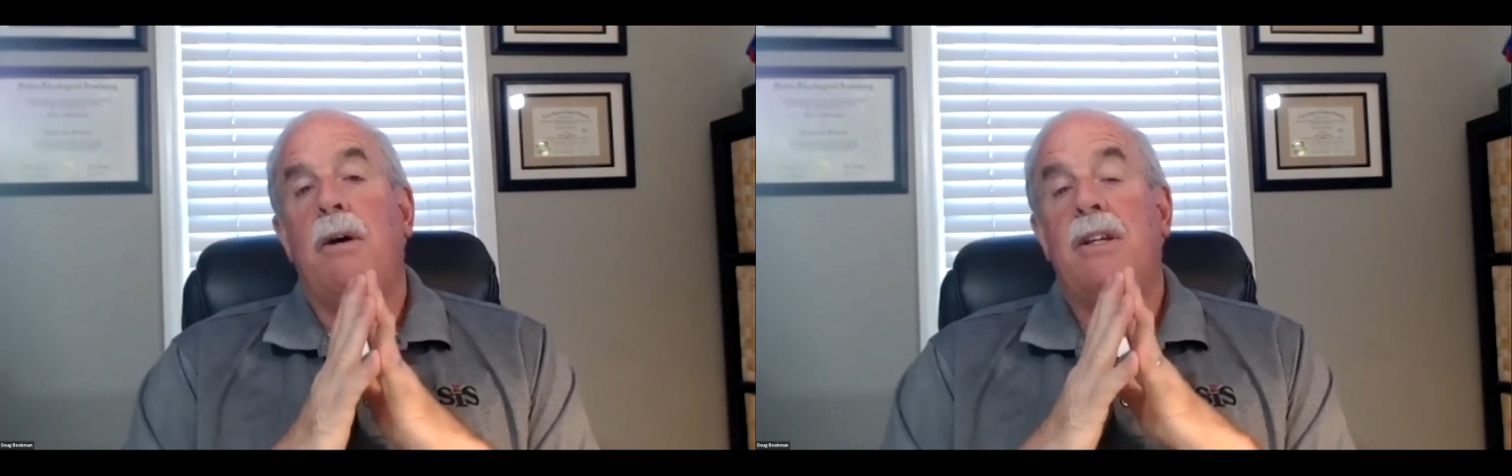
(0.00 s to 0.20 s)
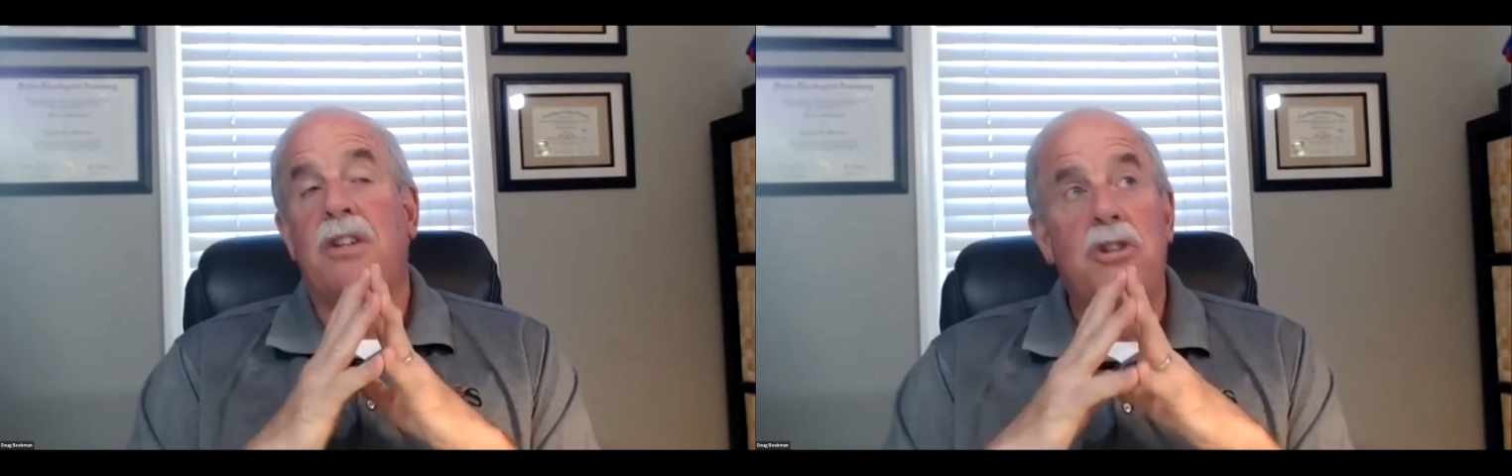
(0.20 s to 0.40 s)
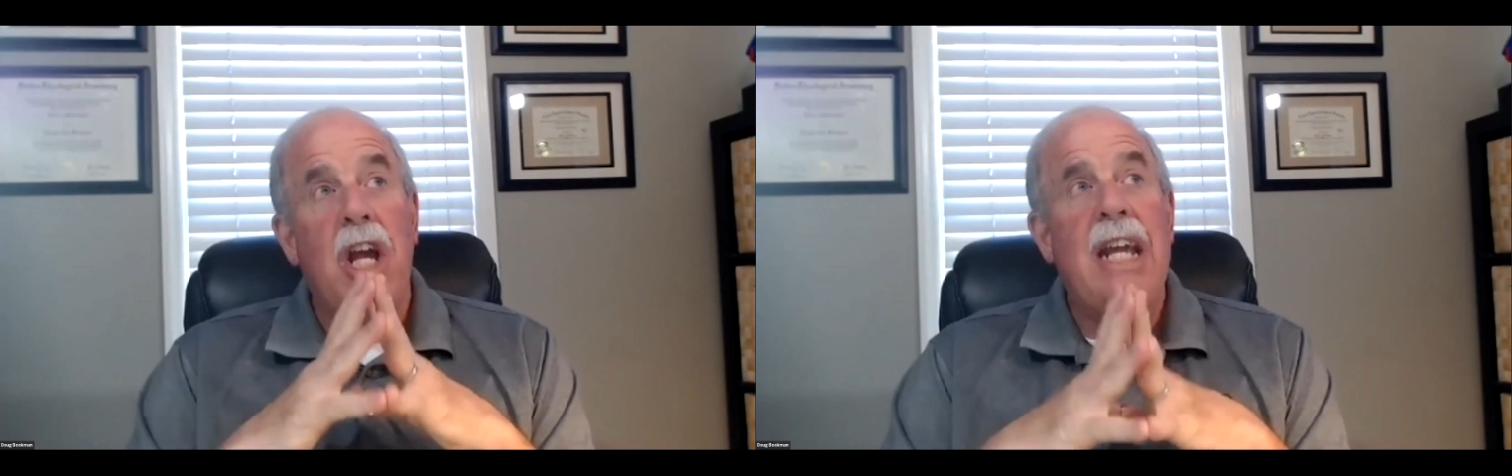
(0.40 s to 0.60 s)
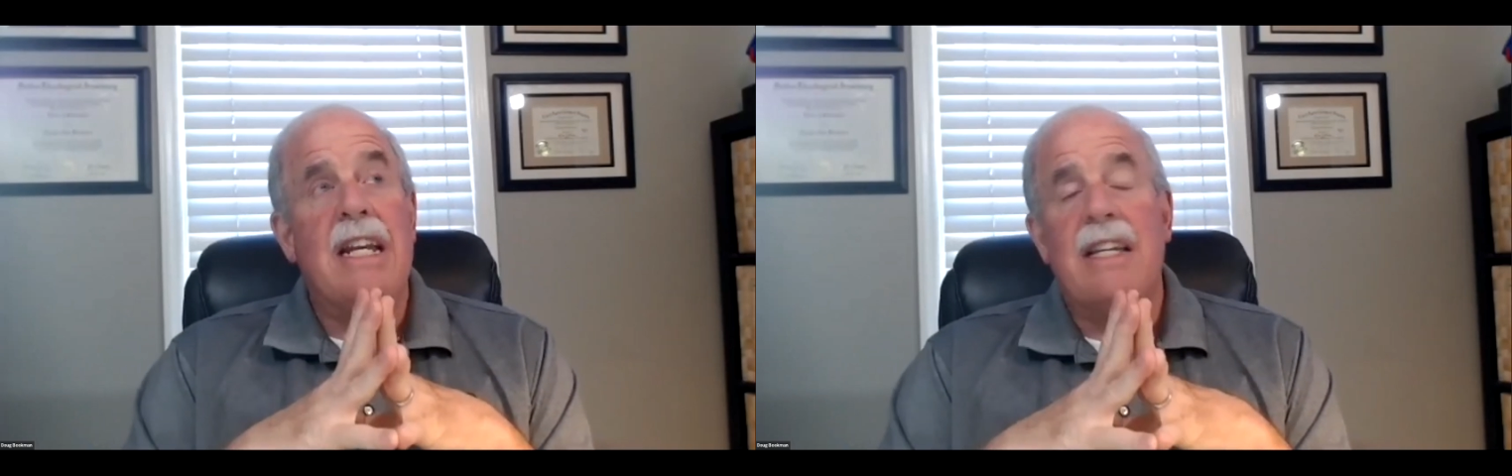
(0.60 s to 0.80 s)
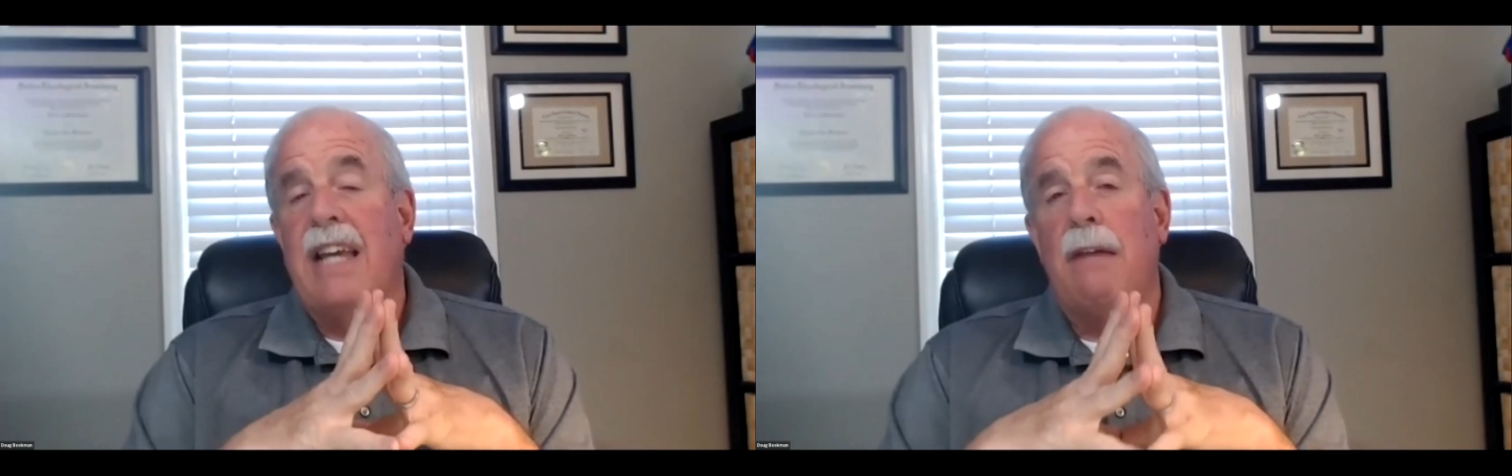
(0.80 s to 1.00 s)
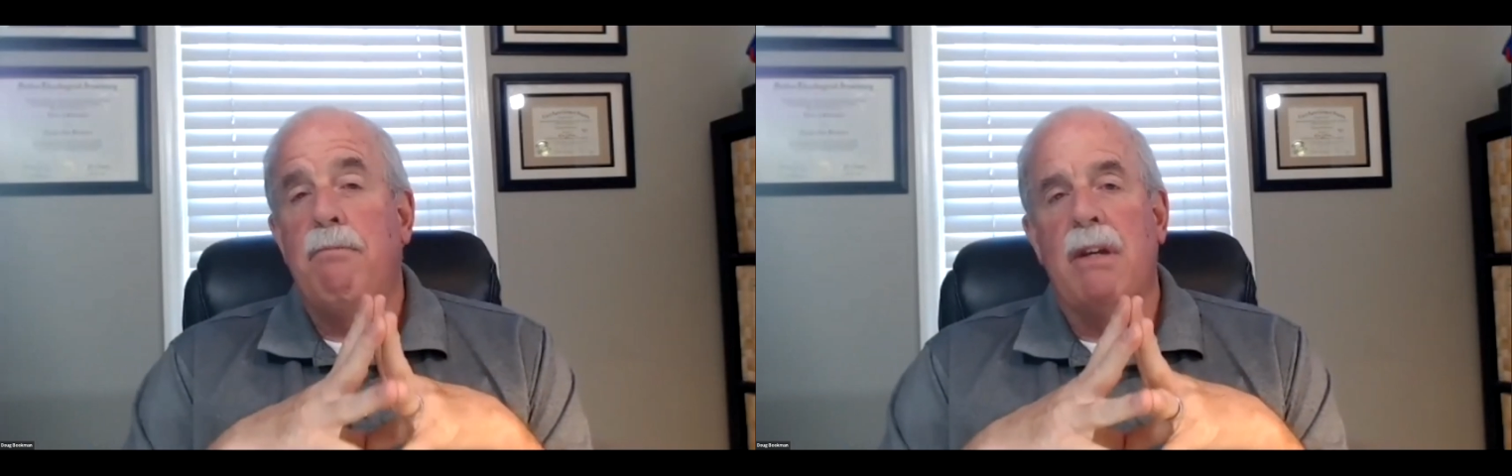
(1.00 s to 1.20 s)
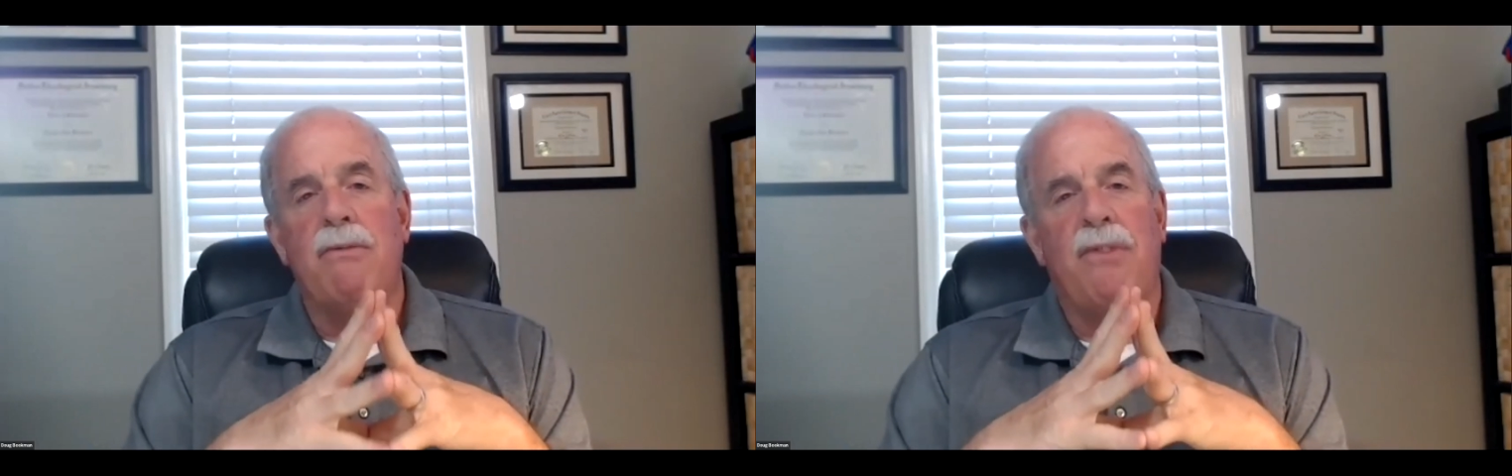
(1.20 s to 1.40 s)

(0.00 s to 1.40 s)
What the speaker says: Seditionist had been